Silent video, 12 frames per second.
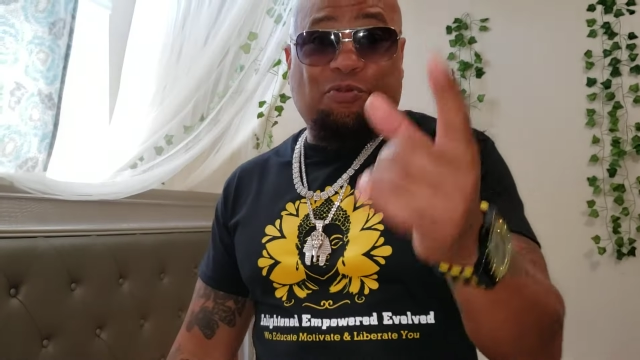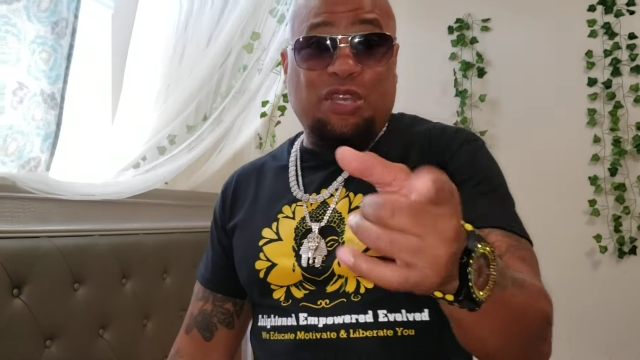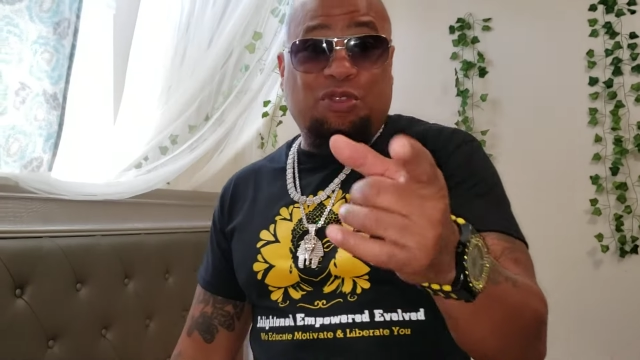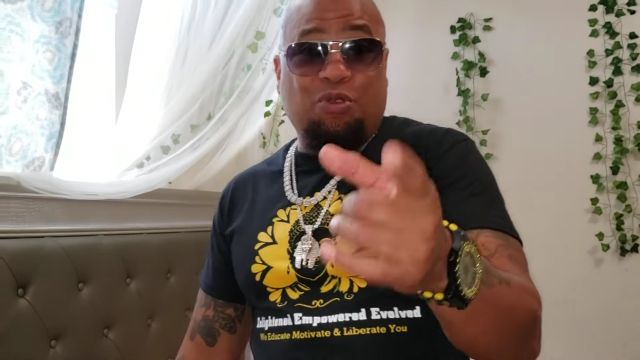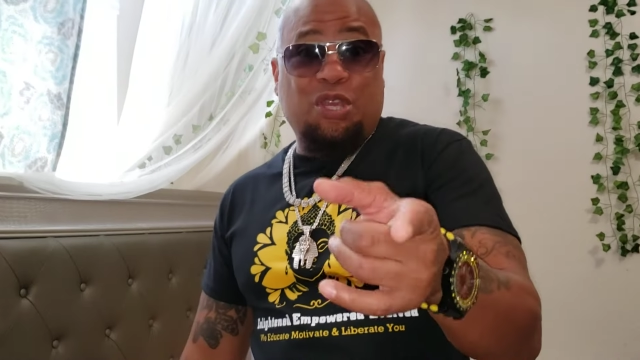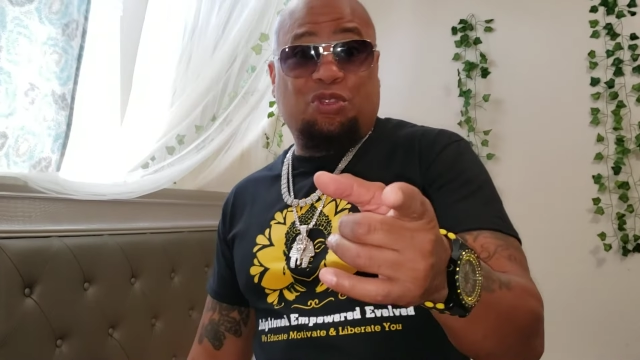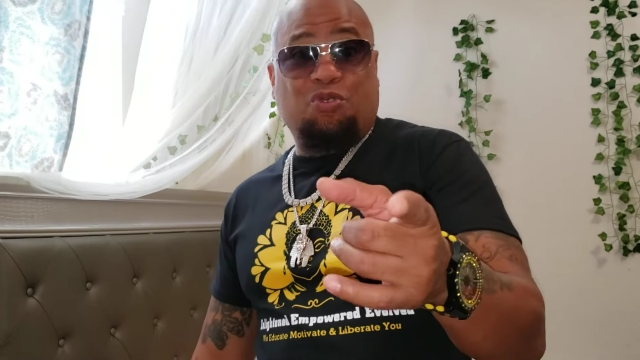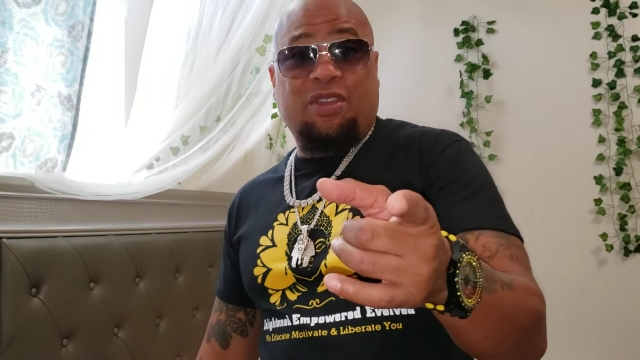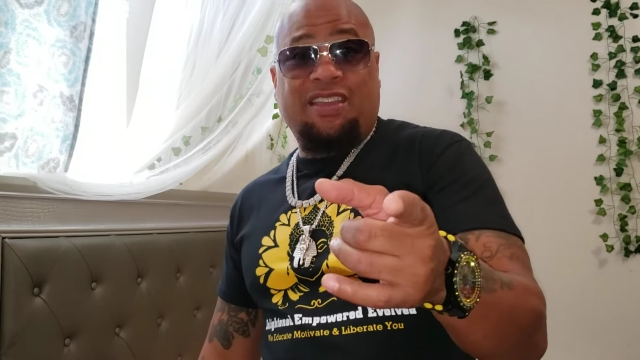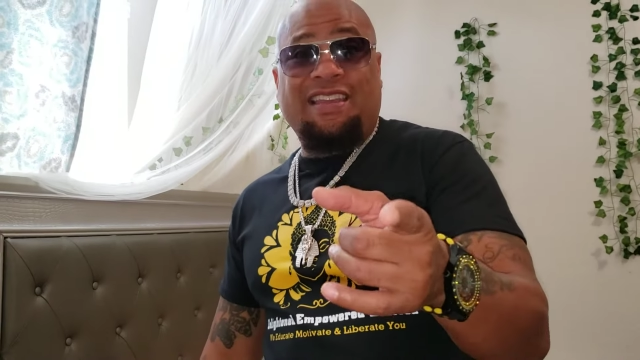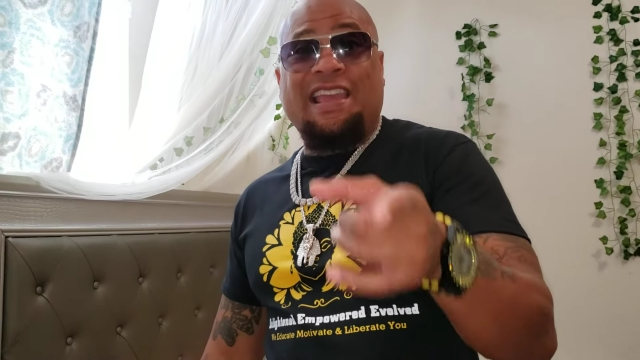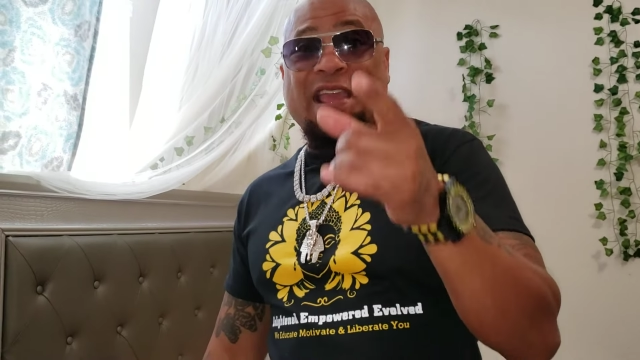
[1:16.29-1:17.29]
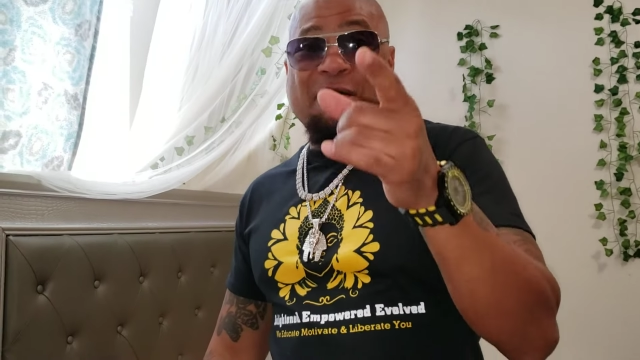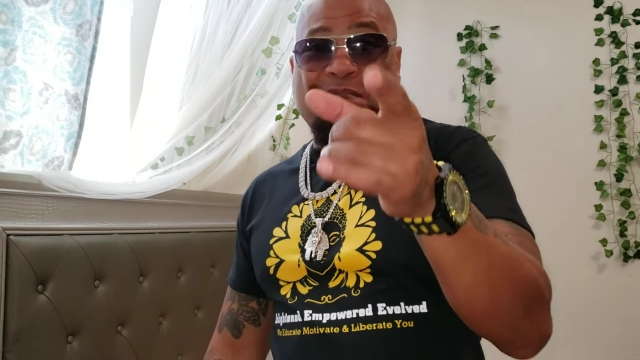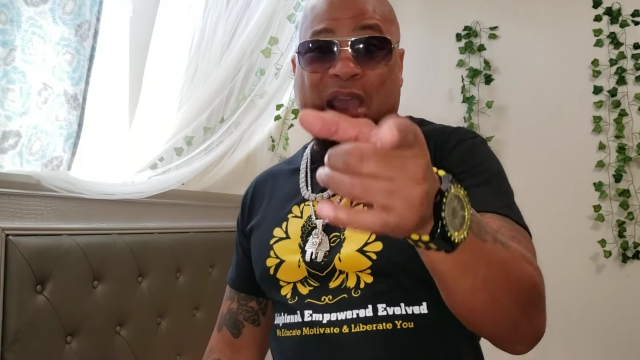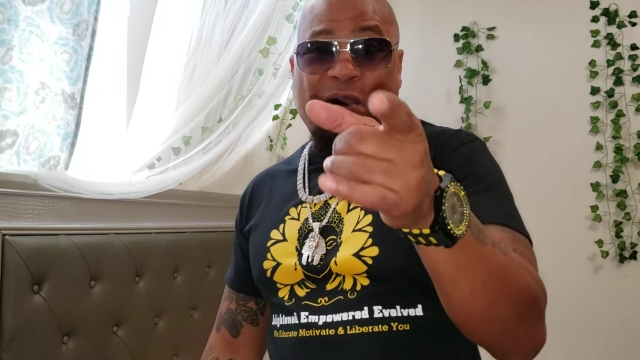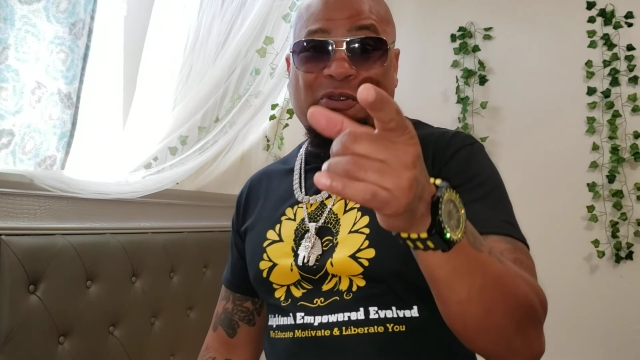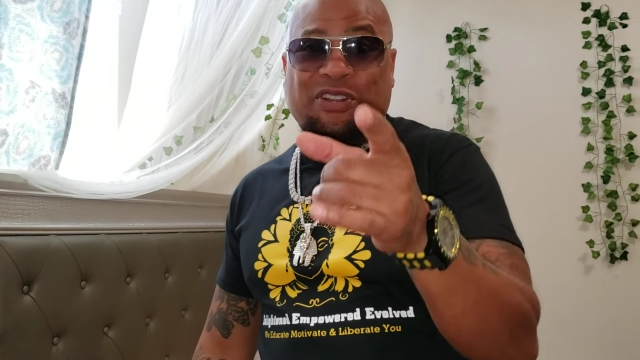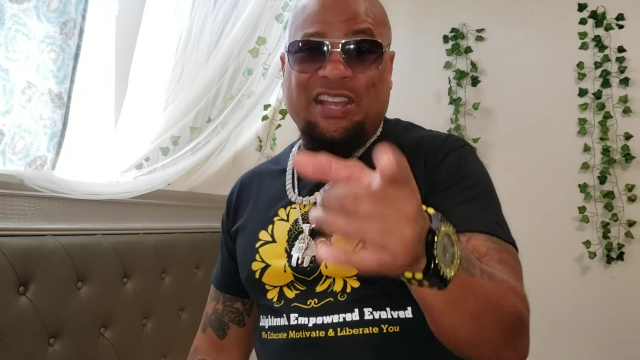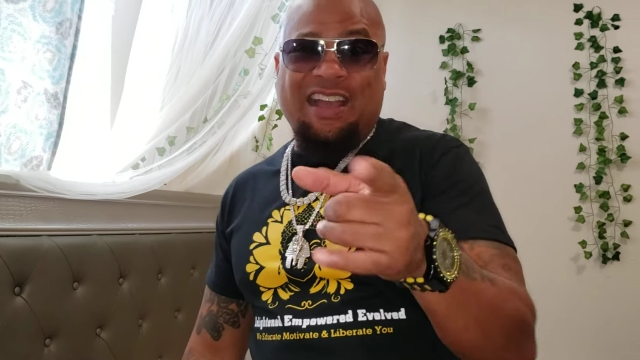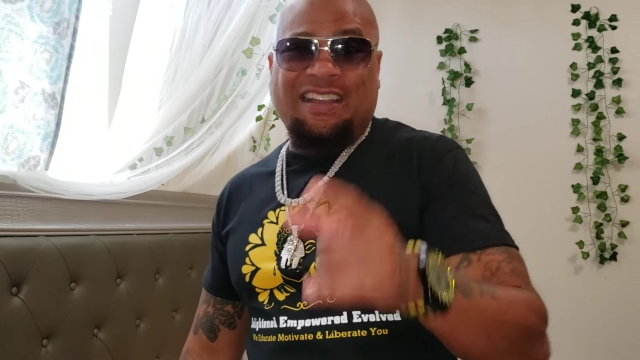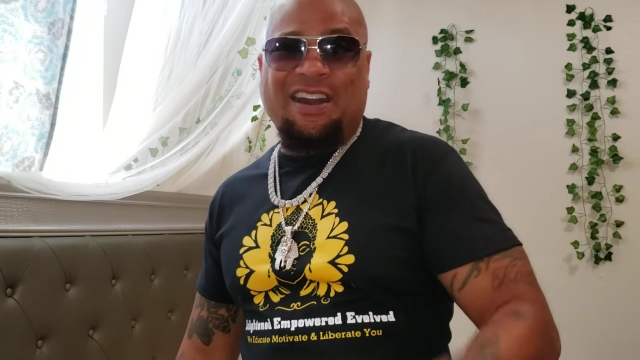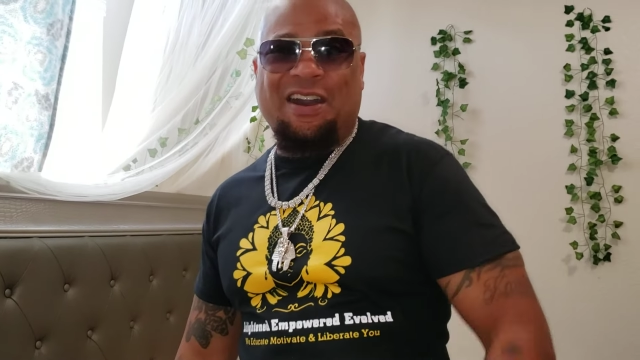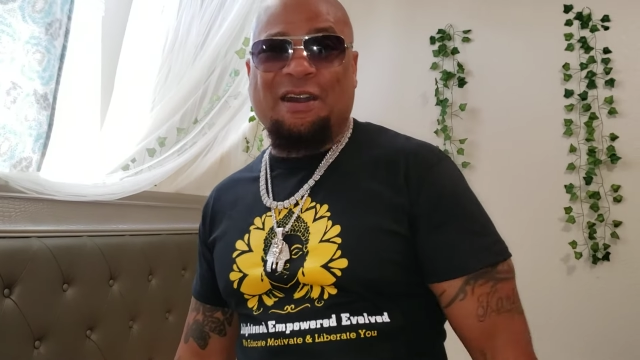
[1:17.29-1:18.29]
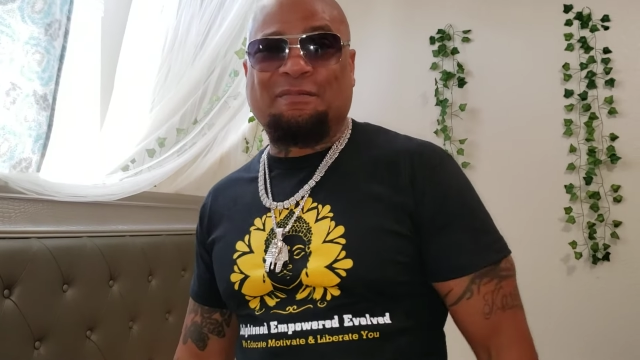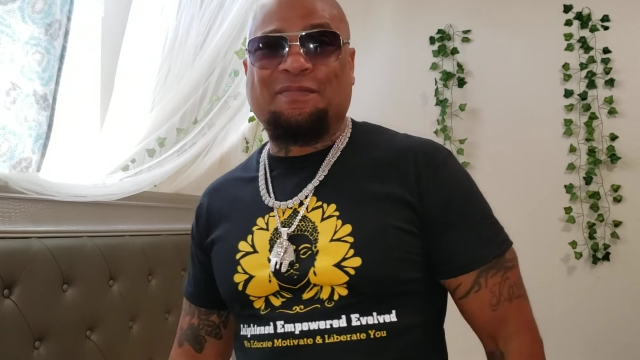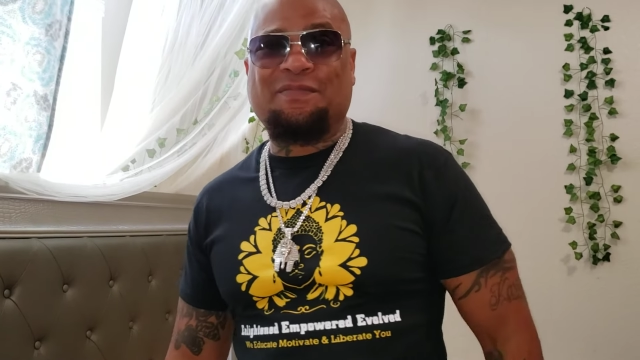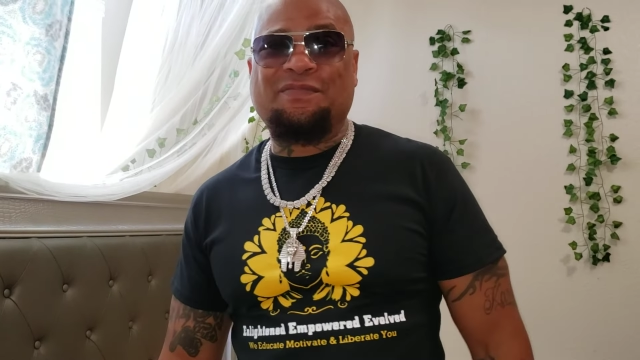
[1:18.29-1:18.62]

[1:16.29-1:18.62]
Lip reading: 333empower.com.